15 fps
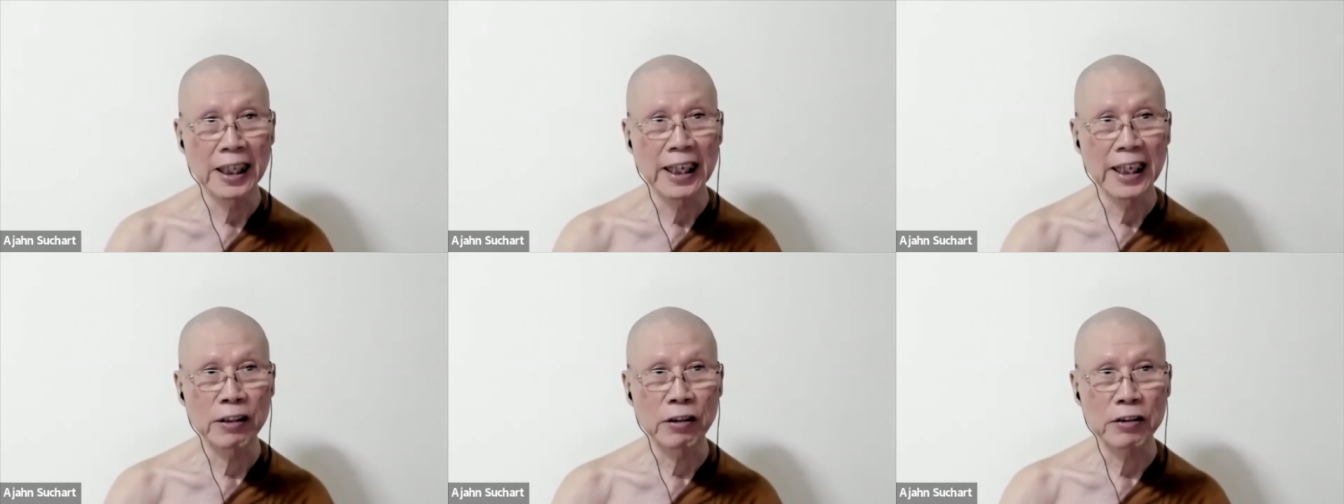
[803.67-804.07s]

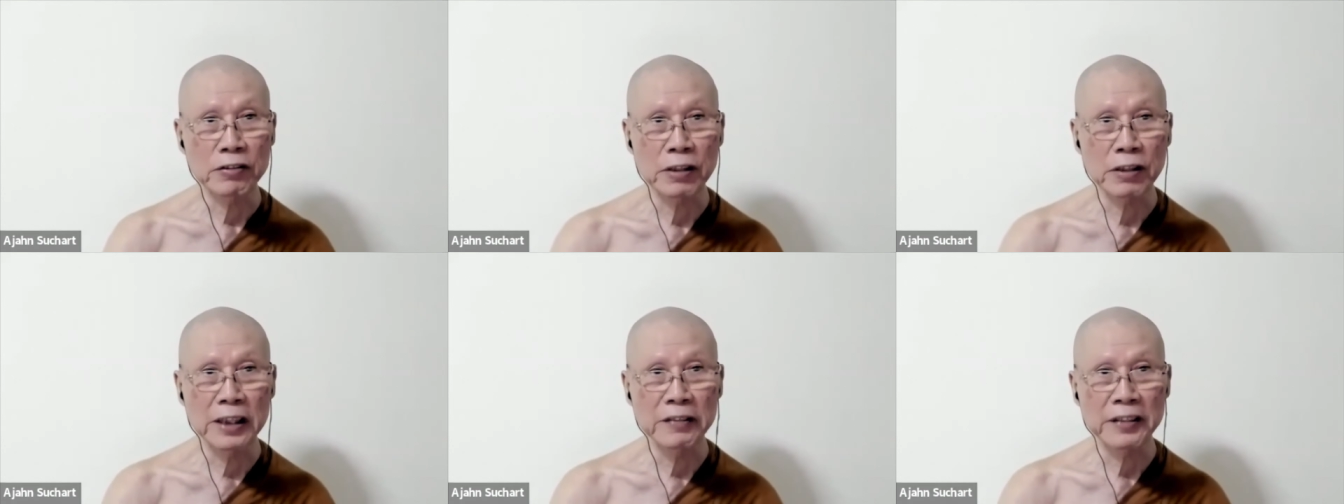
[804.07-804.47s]
And
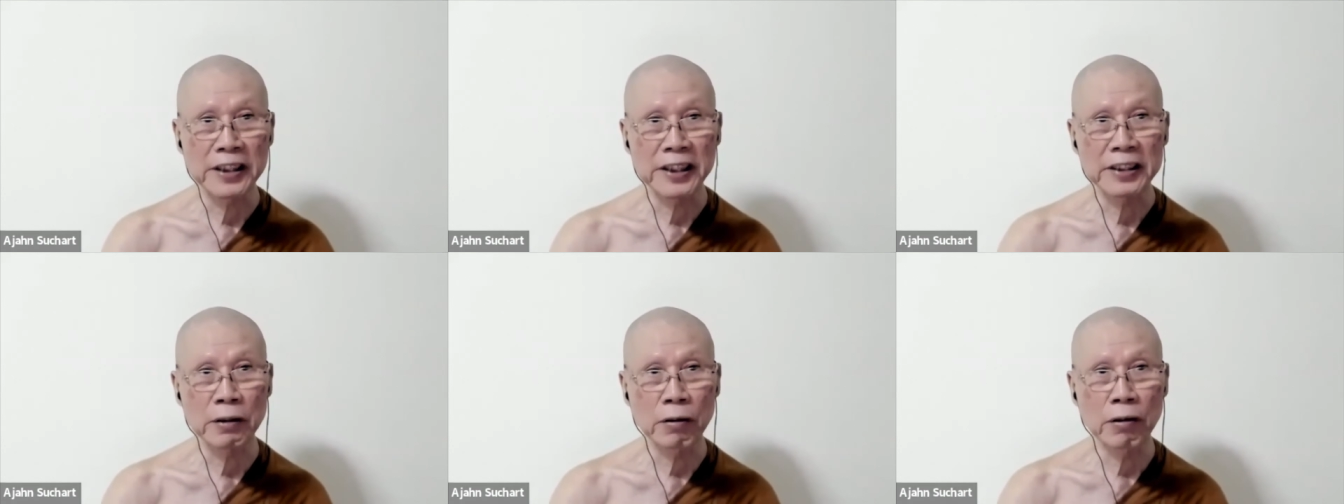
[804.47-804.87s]
also living
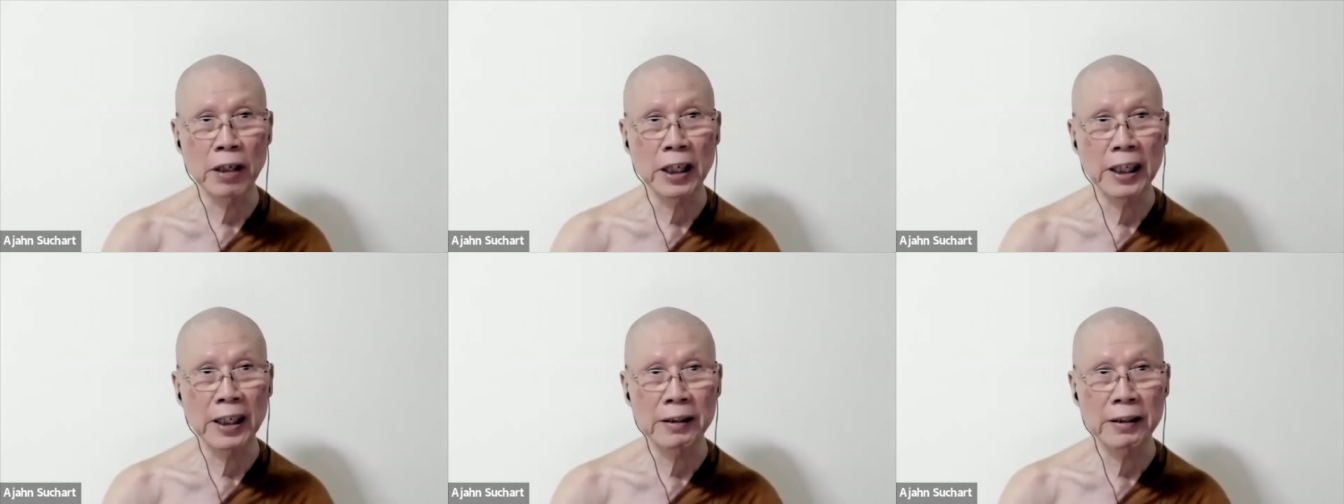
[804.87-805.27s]
in the
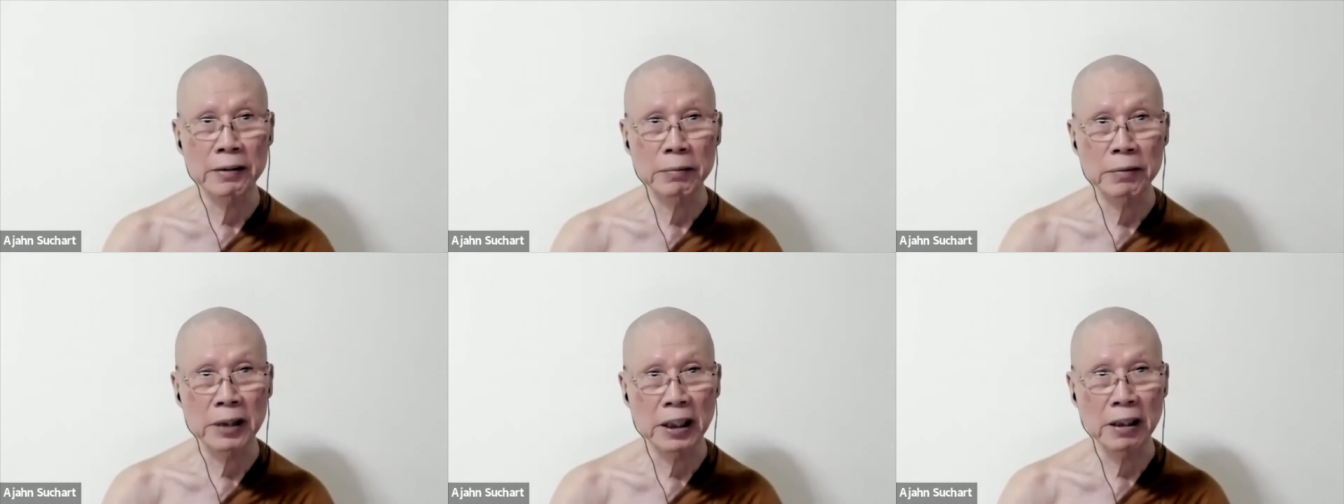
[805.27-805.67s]

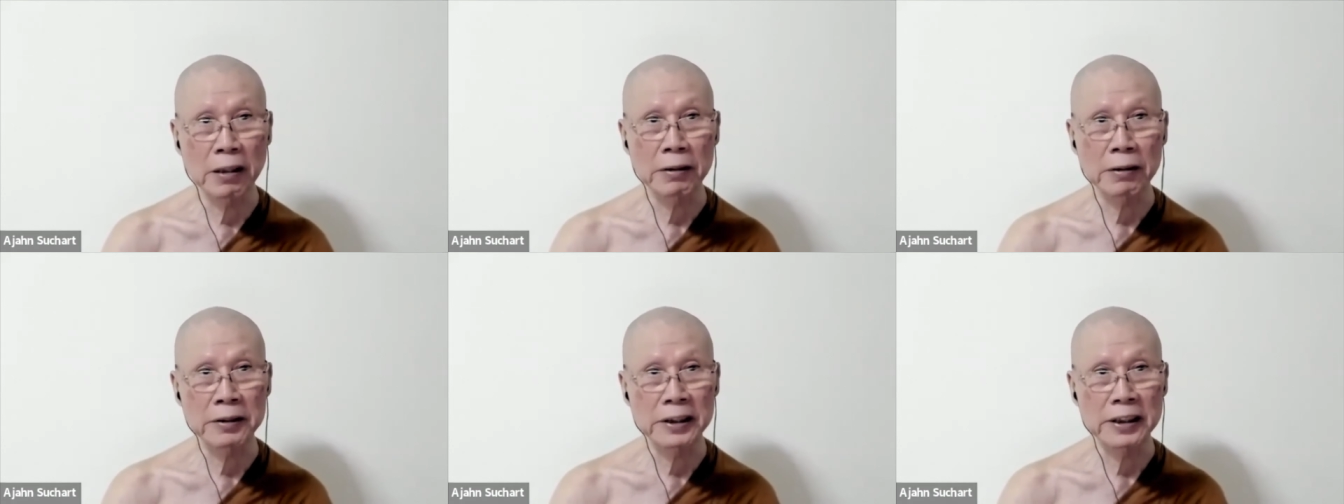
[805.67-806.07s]
wild,
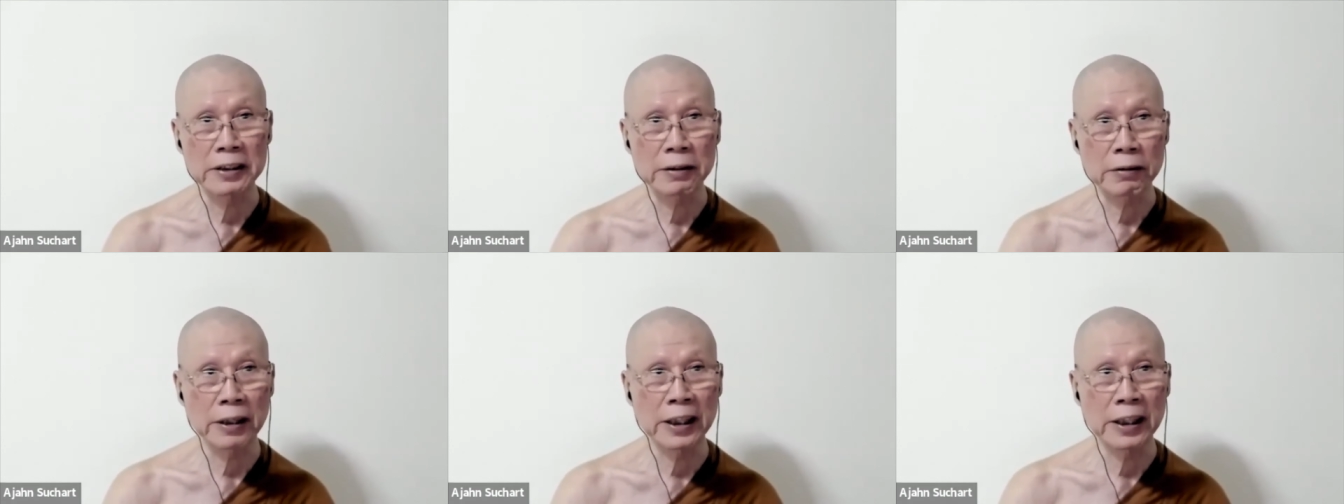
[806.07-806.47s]
alone in
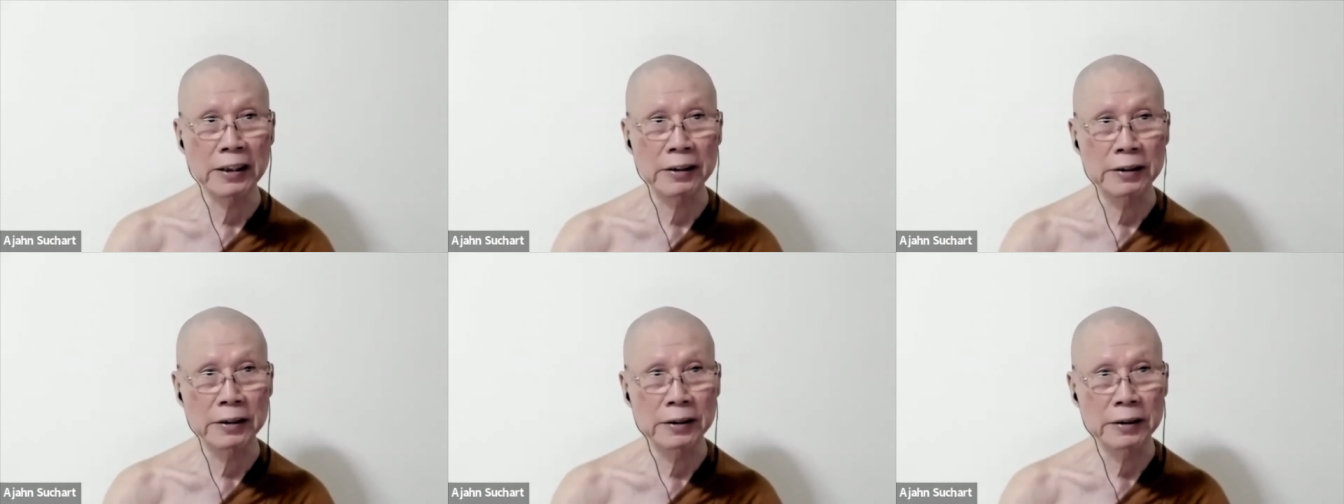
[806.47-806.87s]
the
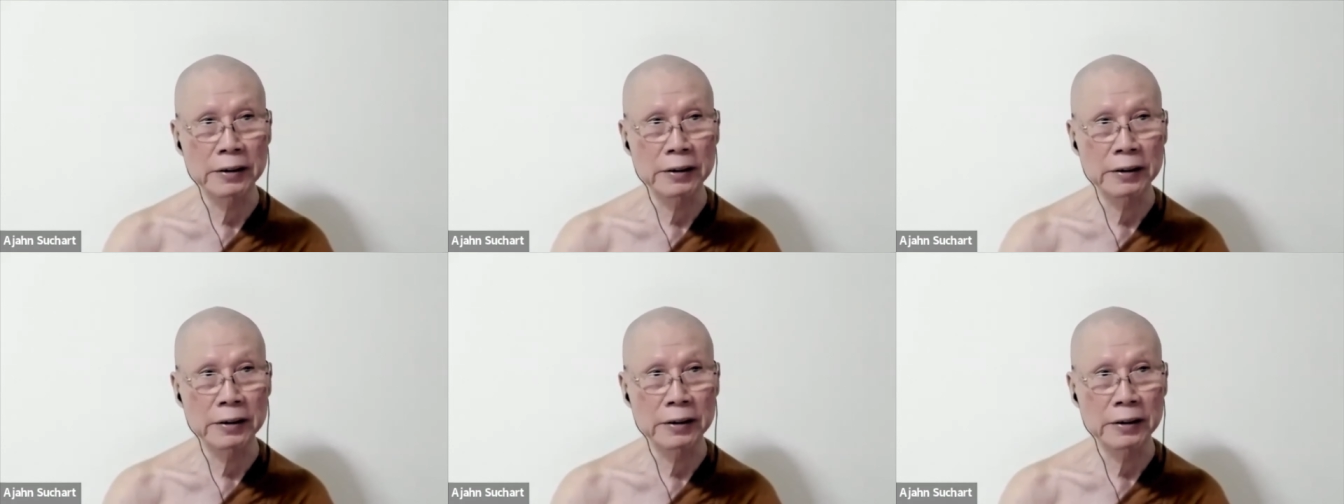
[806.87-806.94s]
wild.